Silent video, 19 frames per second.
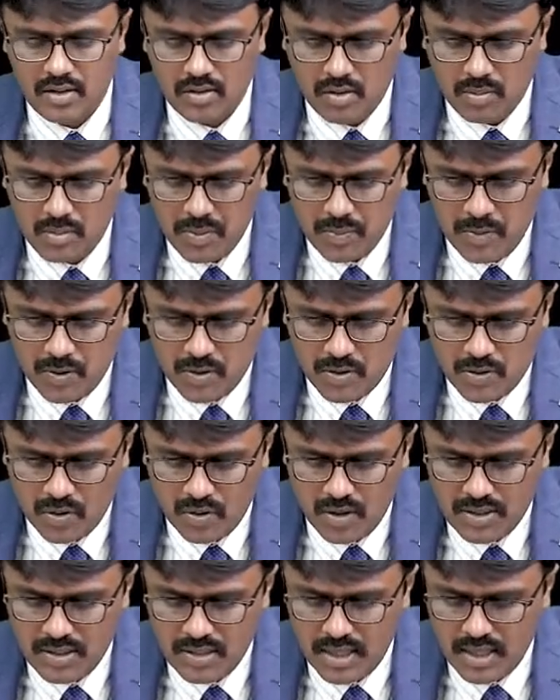
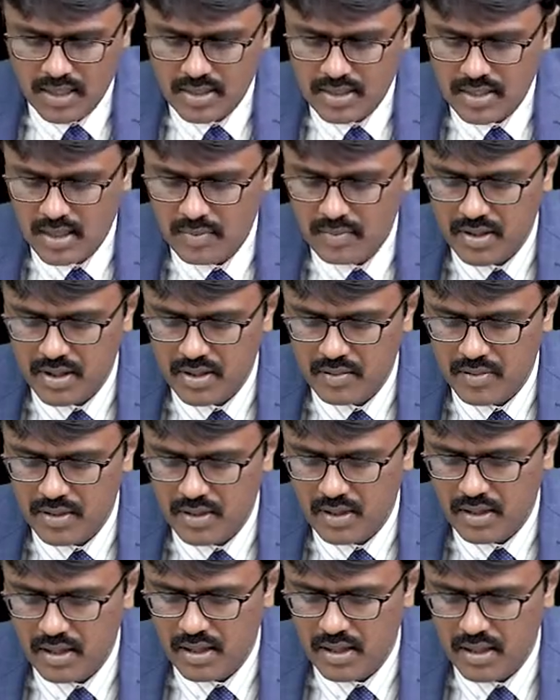omeprazole is an enzyme
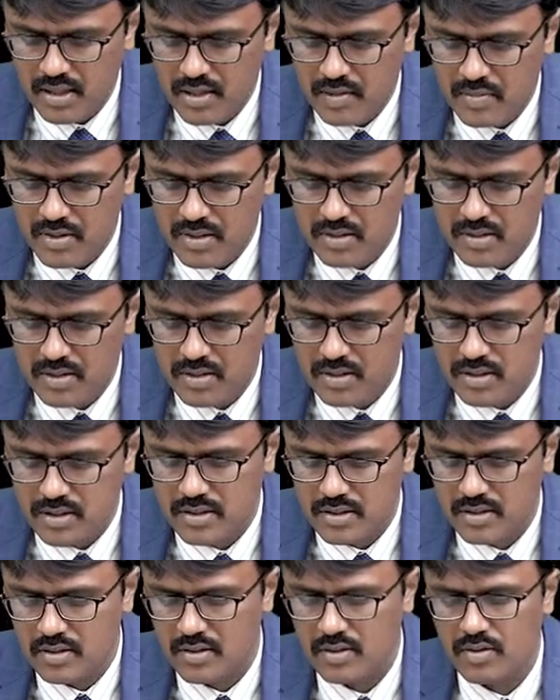inhibitor. It inhibits
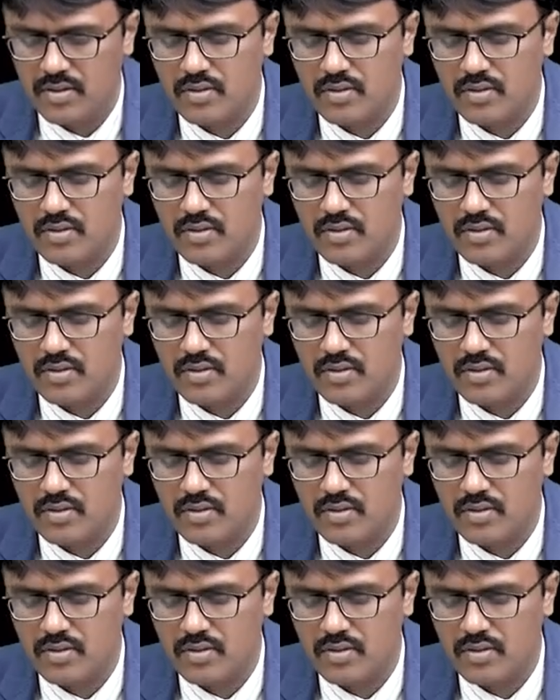this.